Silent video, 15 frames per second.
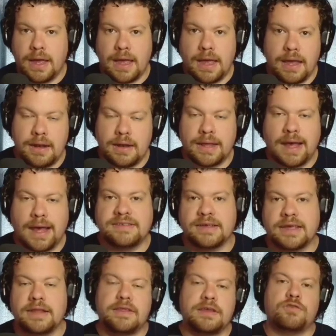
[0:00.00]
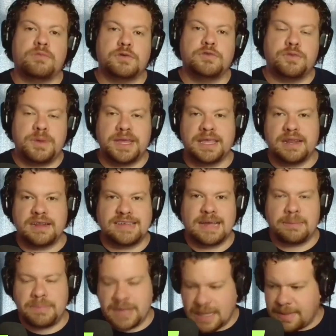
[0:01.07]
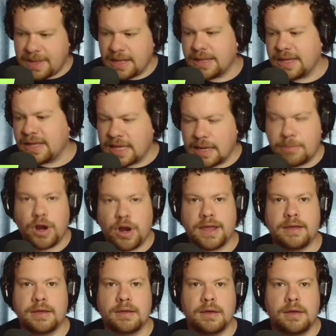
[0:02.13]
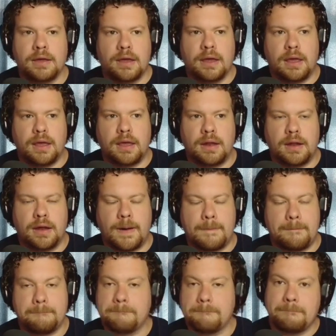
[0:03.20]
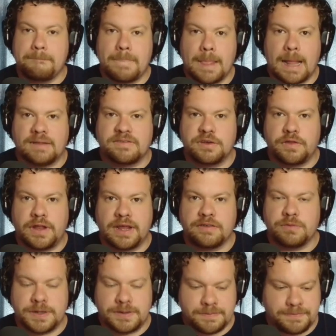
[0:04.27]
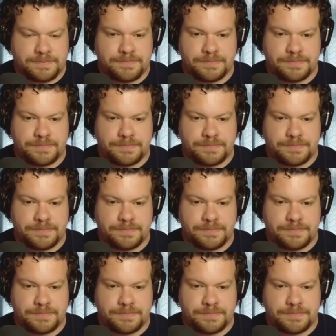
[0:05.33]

And guys, again, thank you so much for making this happen. Keep killing it, keep rocking, and um, I'll see you in the next one.